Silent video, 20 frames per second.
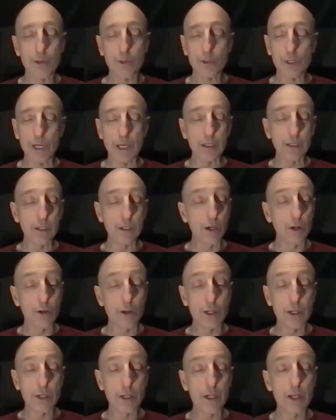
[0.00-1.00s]
that. I
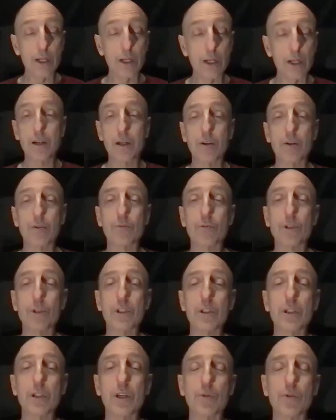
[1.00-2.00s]
know, and a
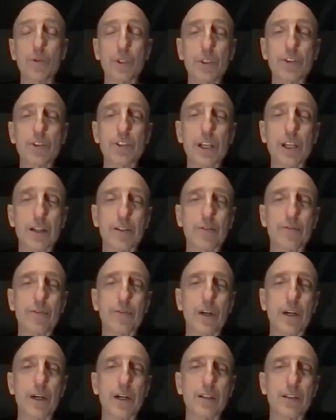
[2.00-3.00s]
real
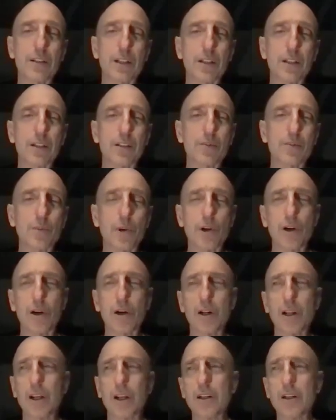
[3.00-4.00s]
sacrifice on his
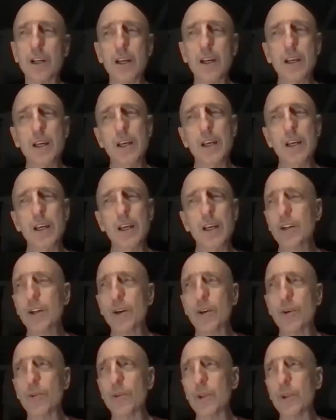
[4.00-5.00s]
part, and
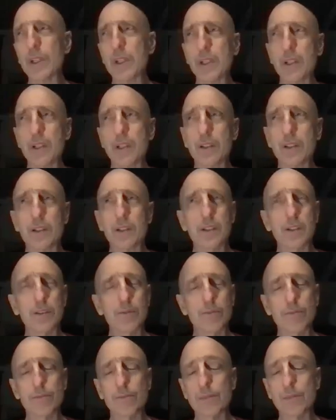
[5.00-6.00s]

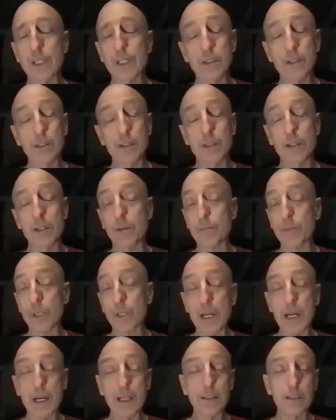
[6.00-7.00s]
it. I'm
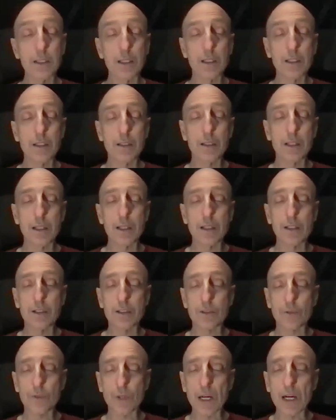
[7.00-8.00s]
glad that he
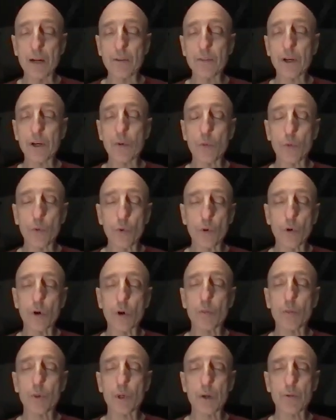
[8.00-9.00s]
survived that
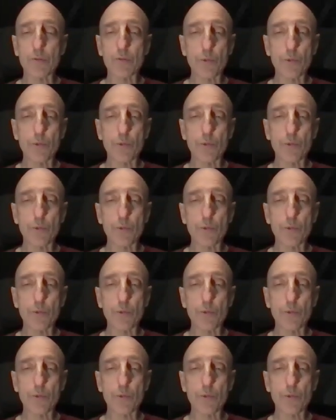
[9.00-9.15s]
war, but